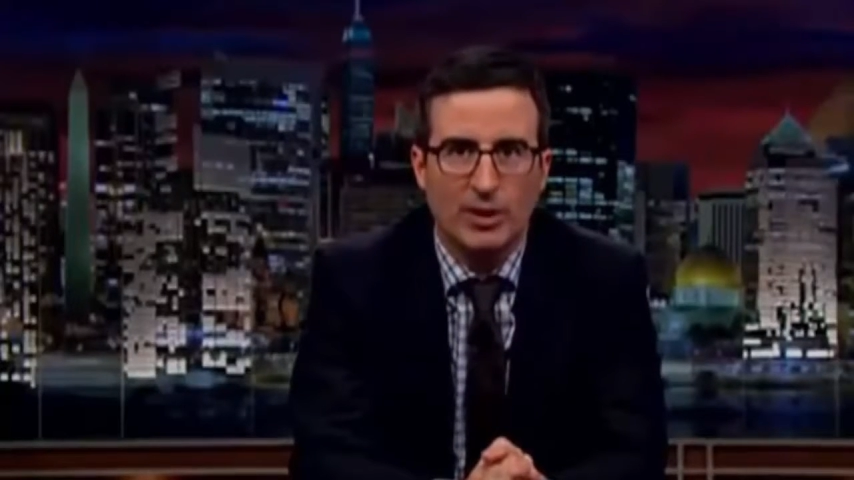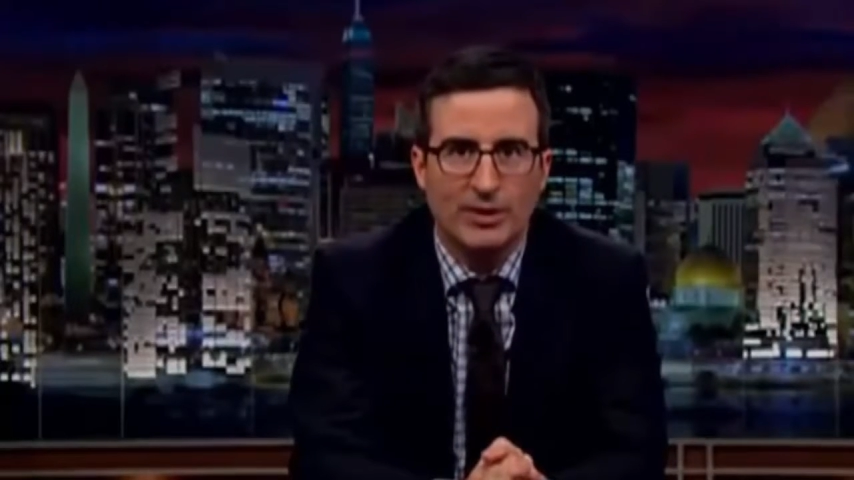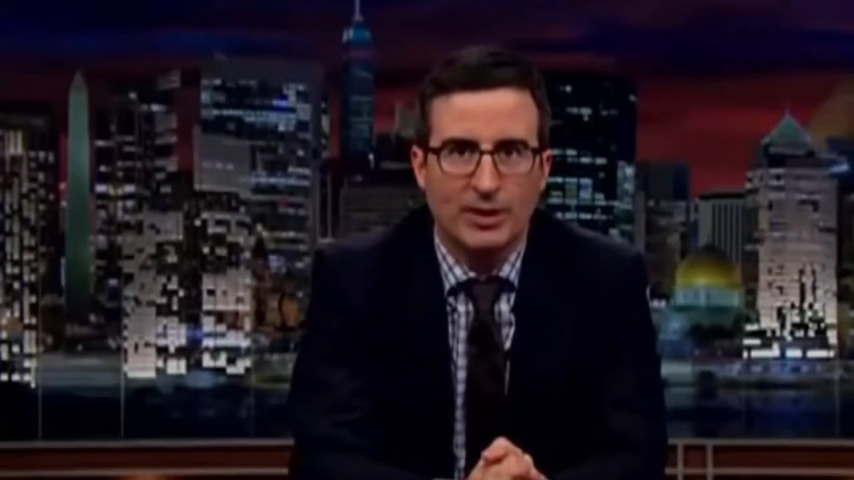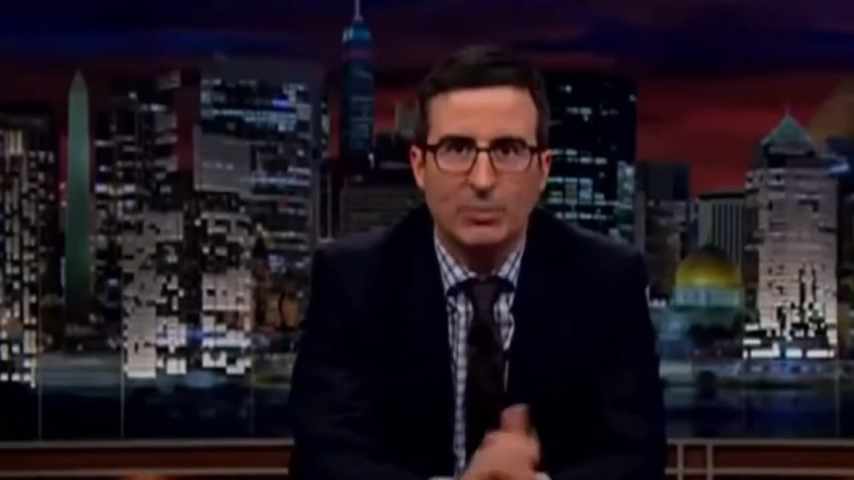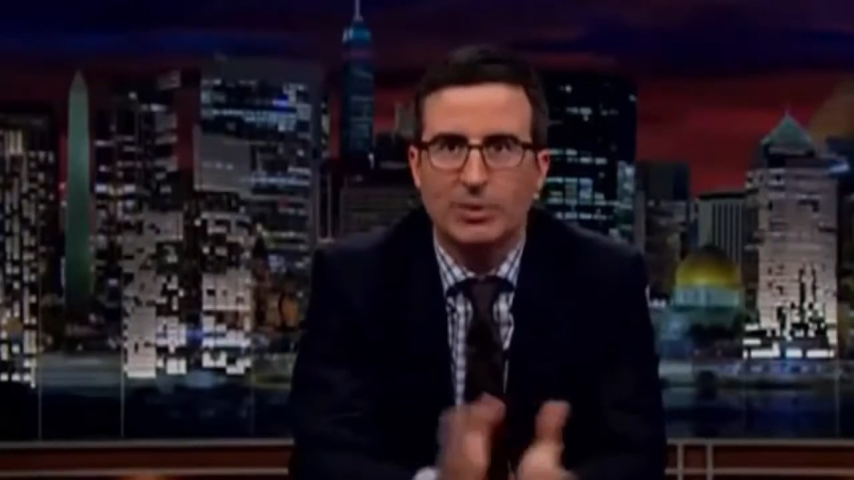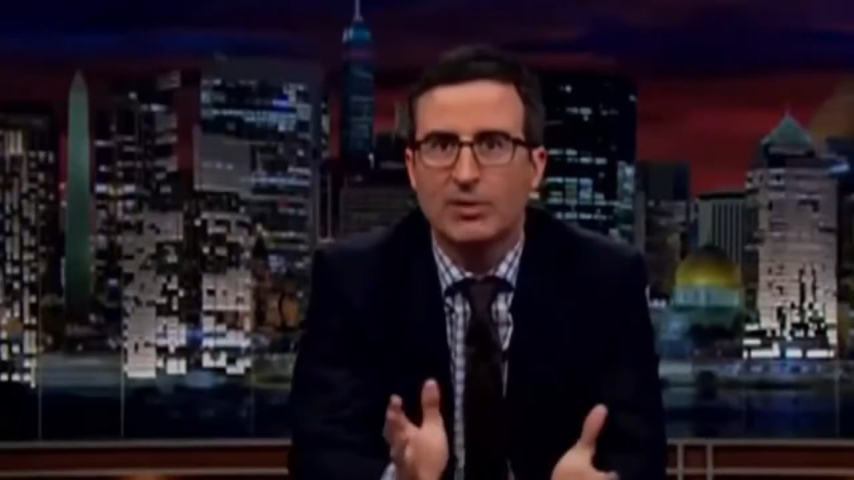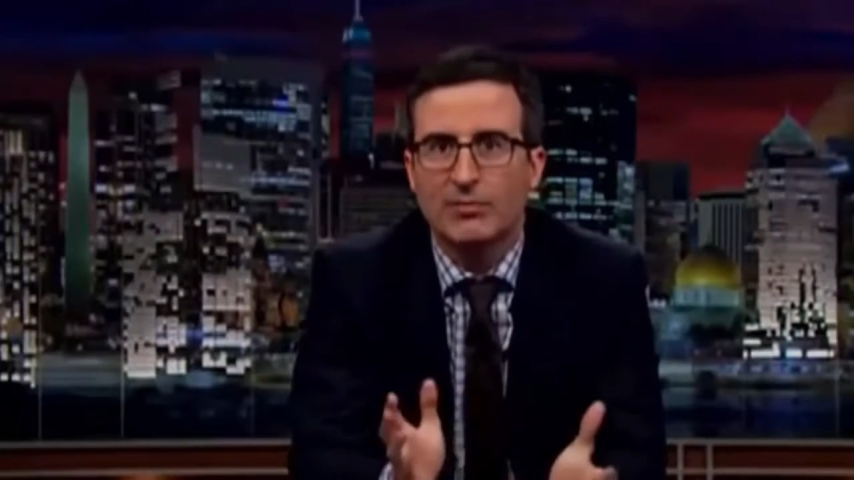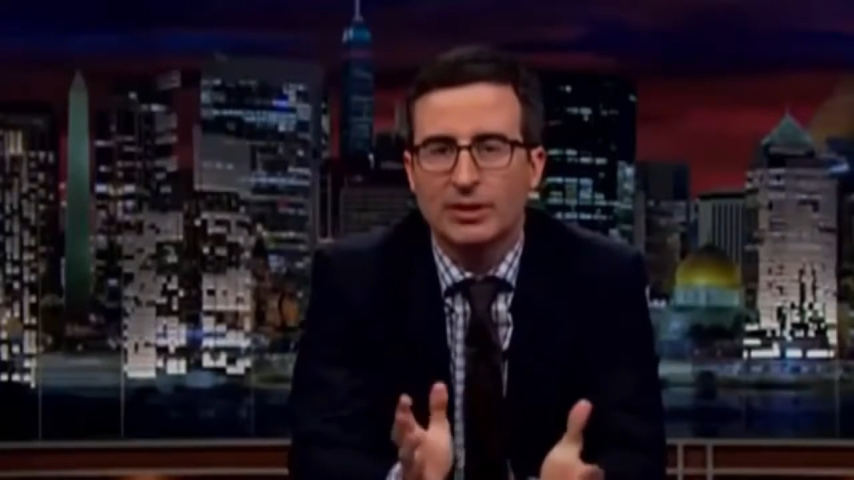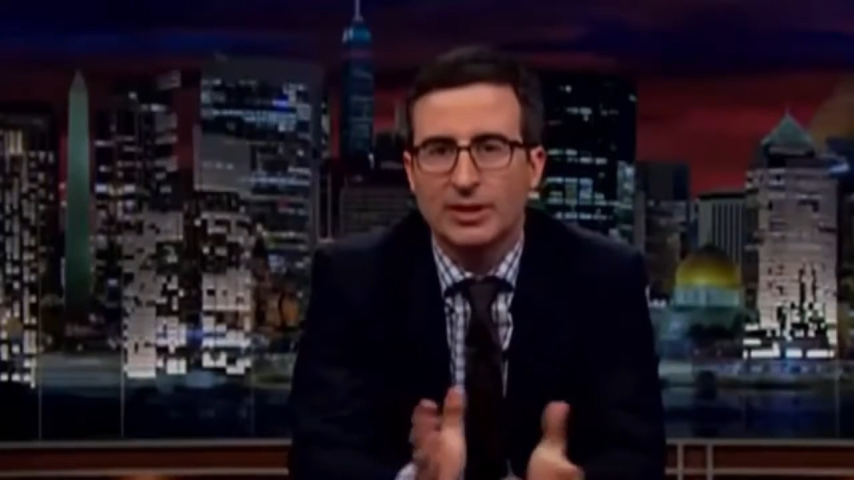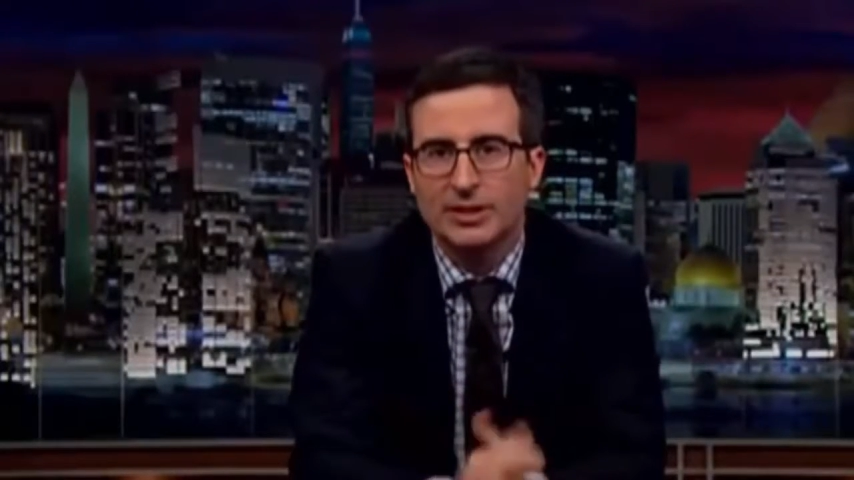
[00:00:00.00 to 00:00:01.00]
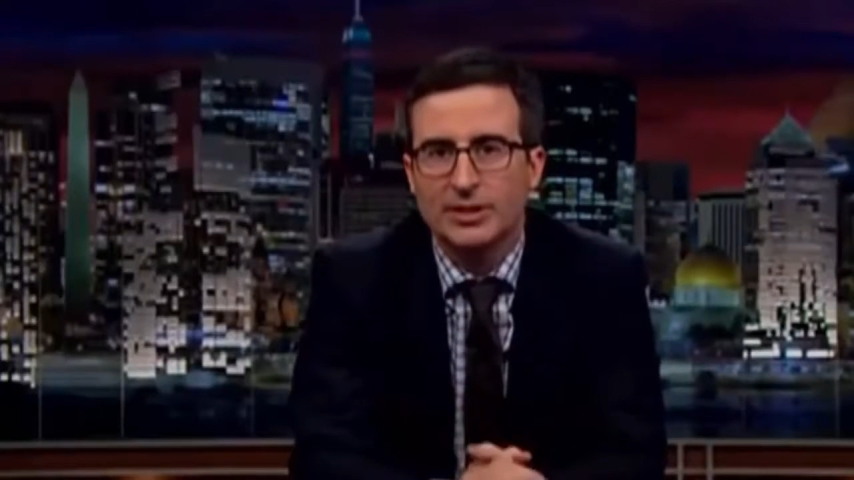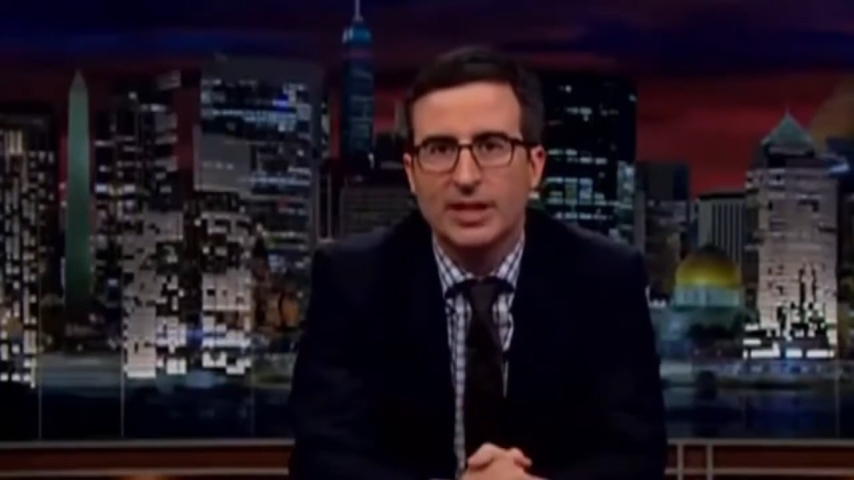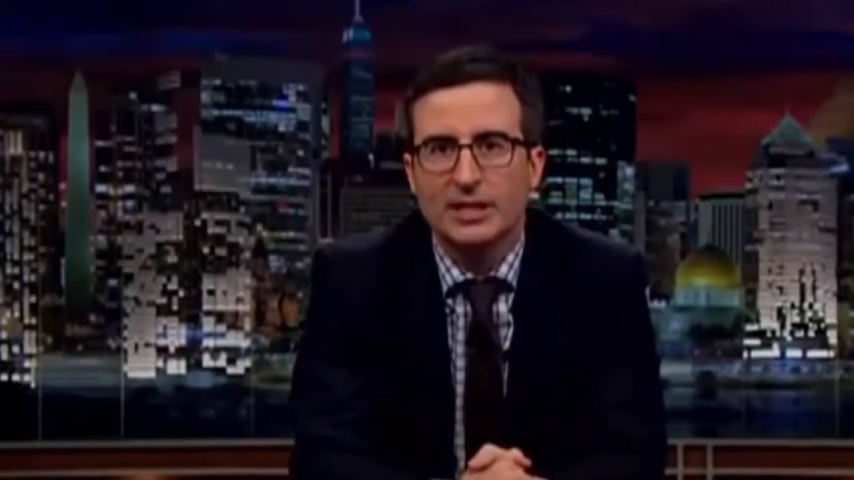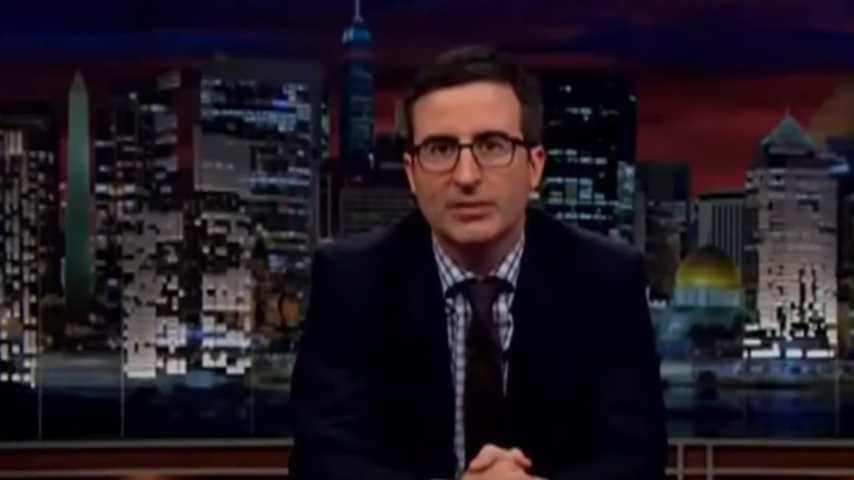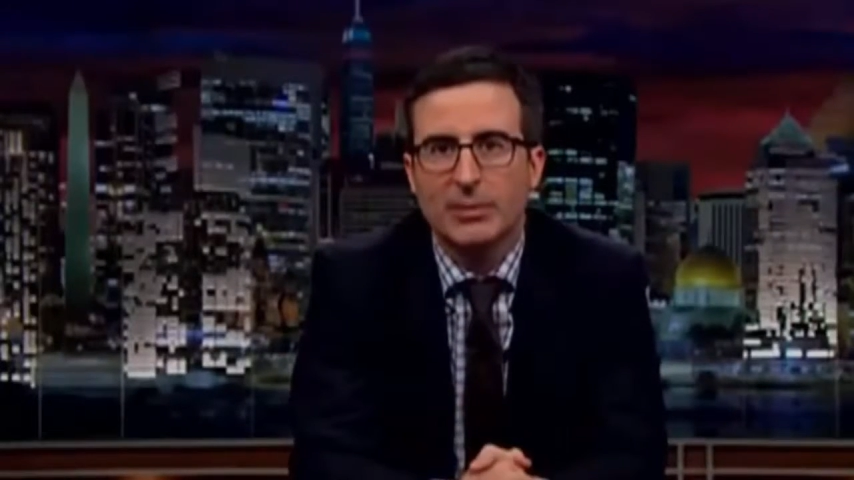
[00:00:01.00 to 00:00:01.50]
whether I'm covering the
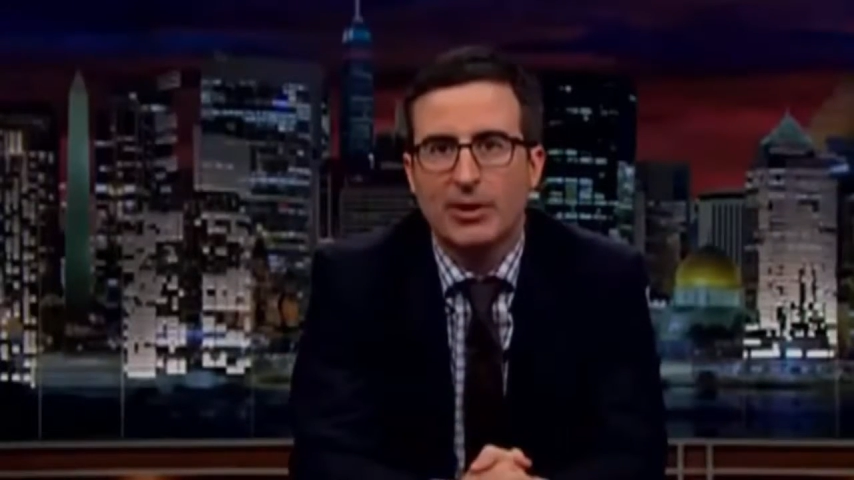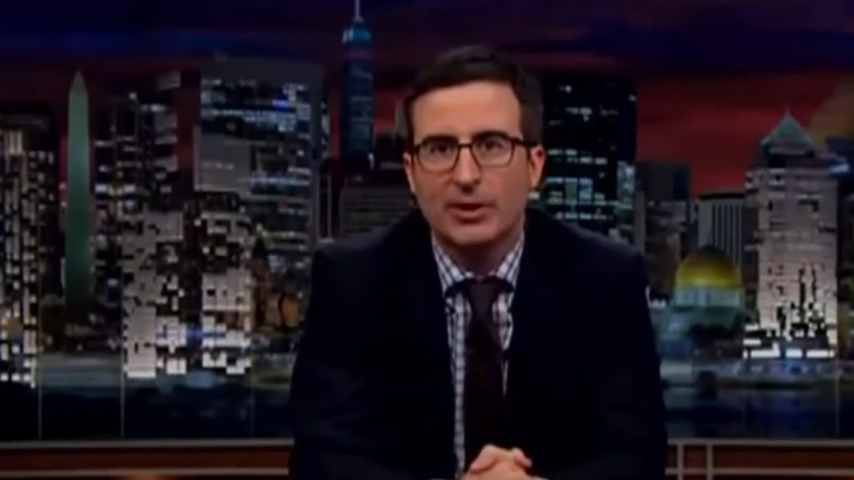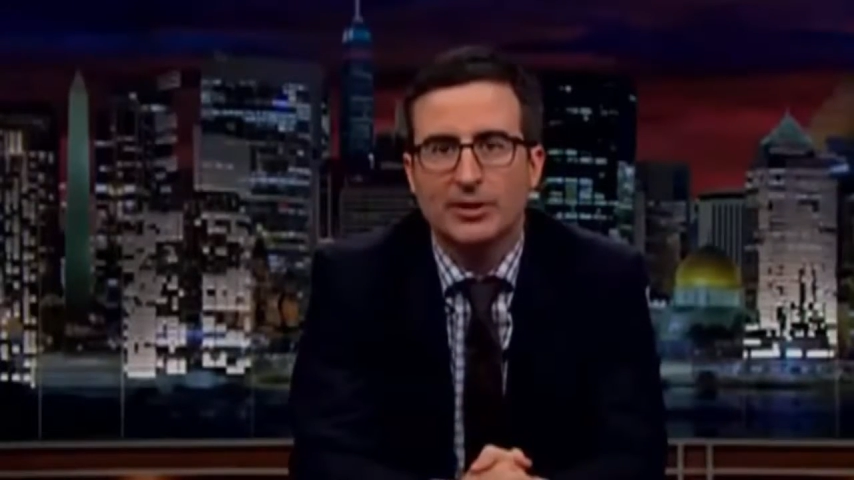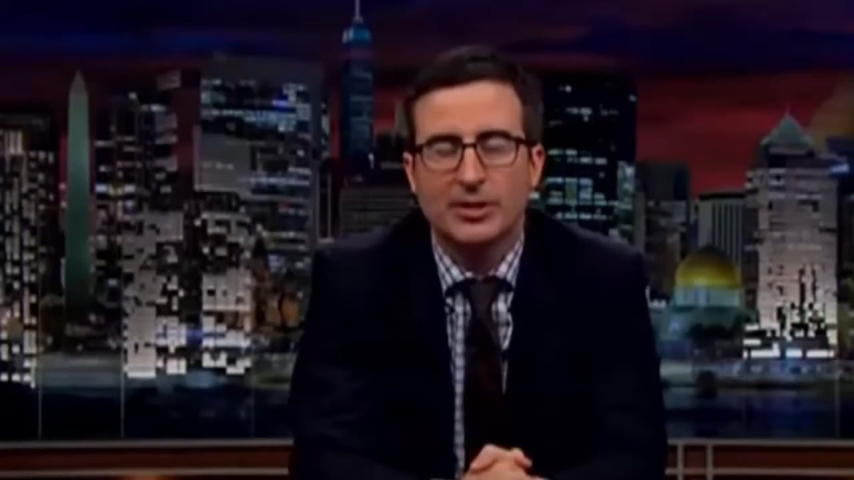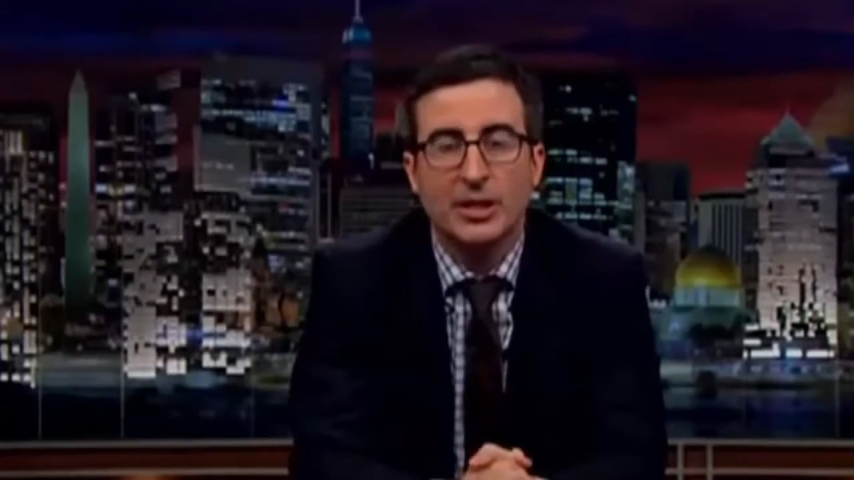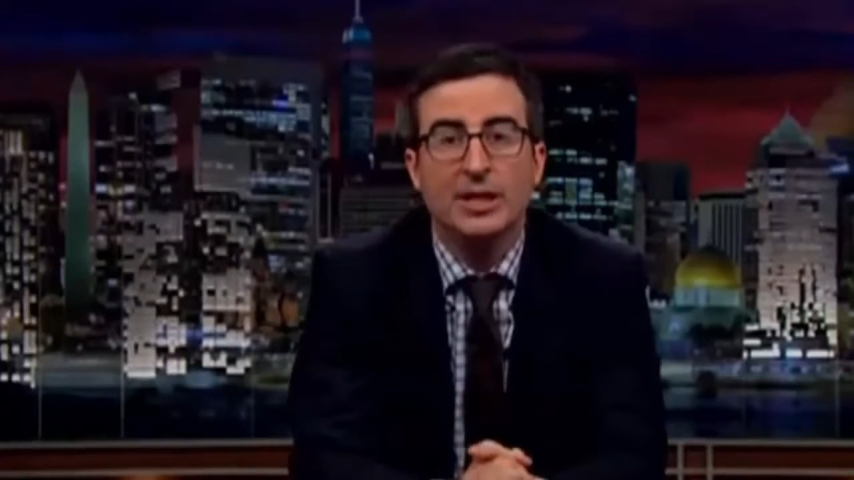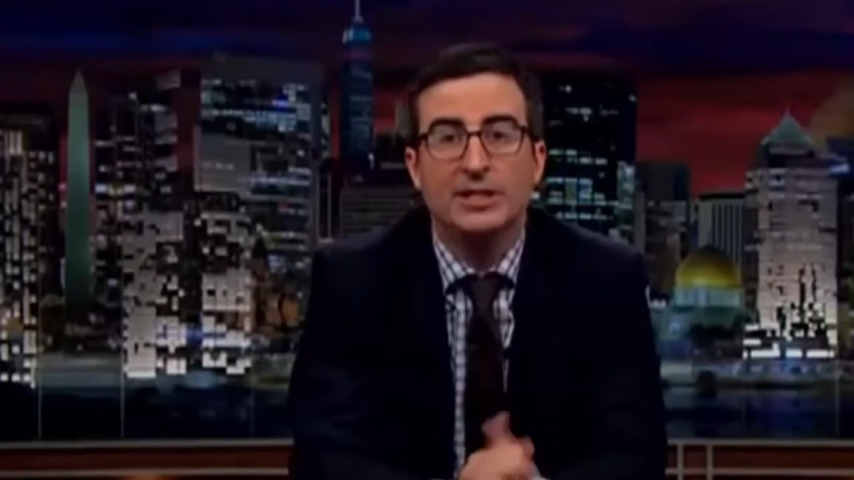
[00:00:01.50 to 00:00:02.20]
state of America's